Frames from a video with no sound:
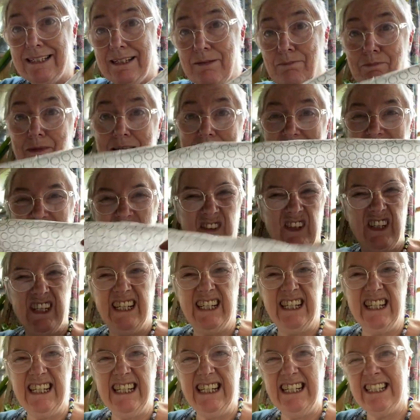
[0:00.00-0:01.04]
and makes
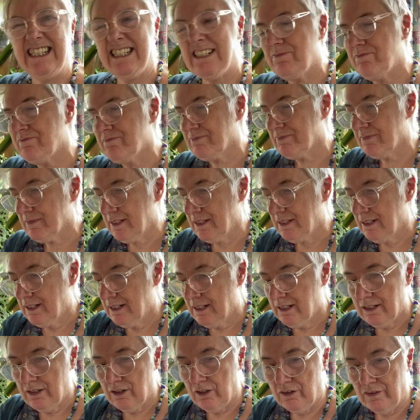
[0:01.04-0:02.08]
everything neat
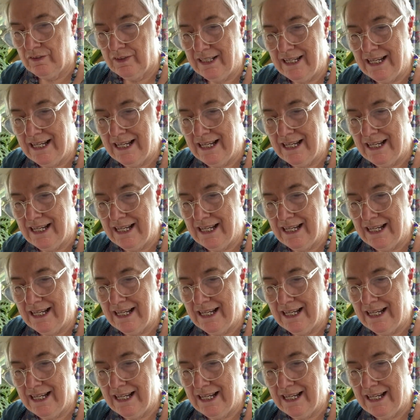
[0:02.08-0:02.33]
on the